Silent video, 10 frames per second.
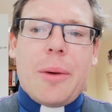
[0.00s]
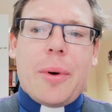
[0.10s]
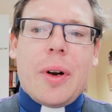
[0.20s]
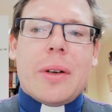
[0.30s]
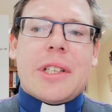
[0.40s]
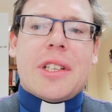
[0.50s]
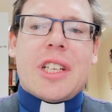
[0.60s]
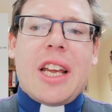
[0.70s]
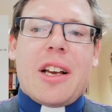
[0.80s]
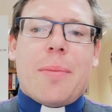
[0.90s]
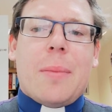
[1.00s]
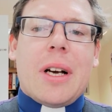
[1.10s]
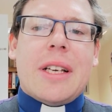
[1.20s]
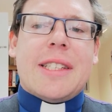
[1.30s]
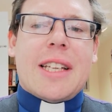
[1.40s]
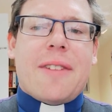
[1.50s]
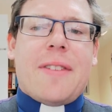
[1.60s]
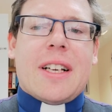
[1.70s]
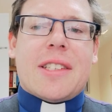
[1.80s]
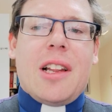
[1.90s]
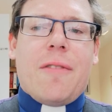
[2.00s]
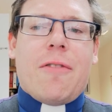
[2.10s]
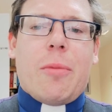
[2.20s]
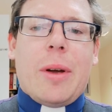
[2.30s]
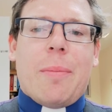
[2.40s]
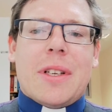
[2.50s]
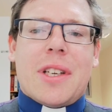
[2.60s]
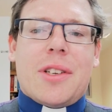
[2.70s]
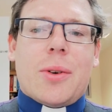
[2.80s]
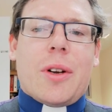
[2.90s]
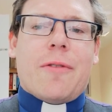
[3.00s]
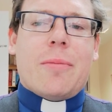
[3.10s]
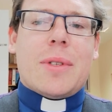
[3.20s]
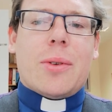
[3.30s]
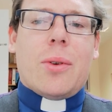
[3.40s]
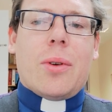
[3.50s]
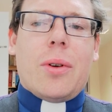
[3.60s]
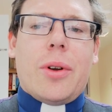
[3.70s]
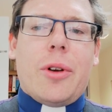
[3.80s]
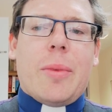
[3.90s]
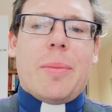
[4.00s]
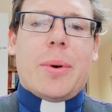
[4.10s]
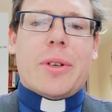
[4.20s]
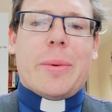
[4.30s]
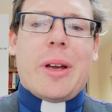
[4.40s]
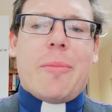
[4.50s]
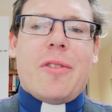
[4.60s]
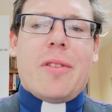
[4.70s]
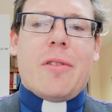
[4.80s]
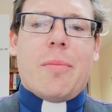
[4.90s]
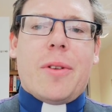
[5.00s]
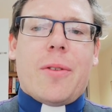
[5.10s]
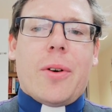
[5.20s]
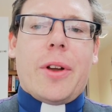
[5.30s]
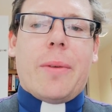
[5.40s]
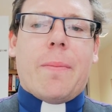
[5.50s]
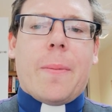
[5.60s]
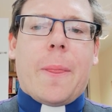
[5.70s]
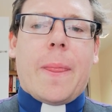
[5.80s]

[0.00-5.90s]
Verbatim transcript: I will not take my steadfast love from him as I took it from Saul, whom I put away before you.